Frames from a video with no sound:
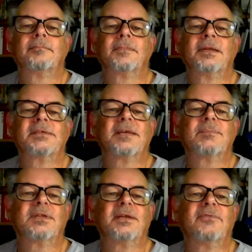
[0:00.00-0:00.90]
accept the
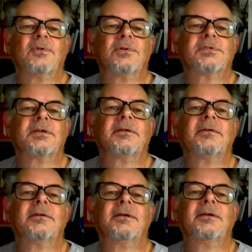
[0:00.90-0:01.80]
default.
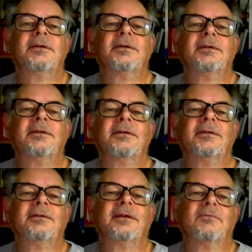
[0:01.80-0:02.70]

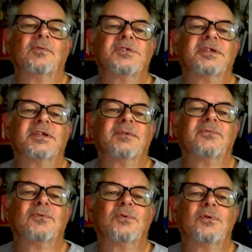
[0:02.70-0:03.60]
I've obviously done it
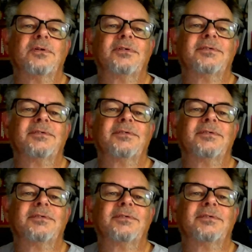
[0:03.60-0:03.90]
before,